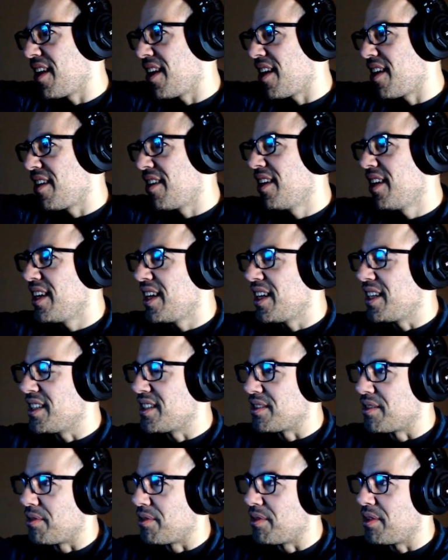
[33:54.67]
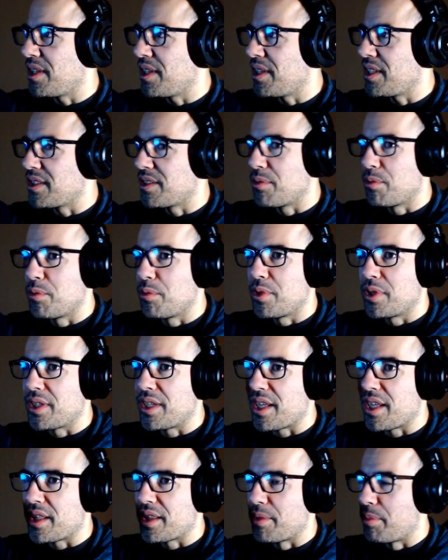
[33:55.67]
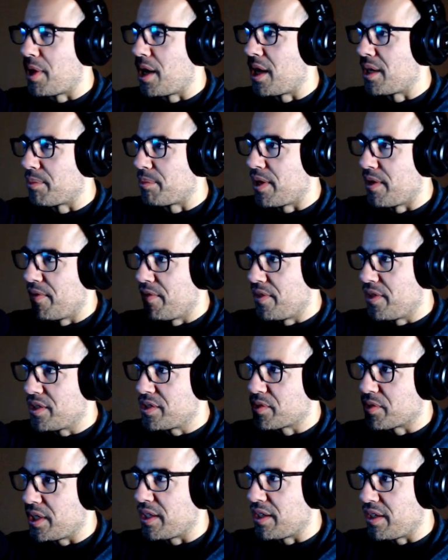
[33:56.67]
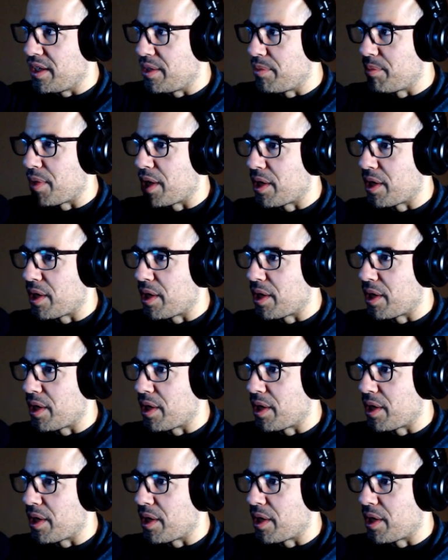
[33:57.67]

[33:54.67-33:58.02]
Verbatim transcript: He's the one at the bottom of the screen in my group.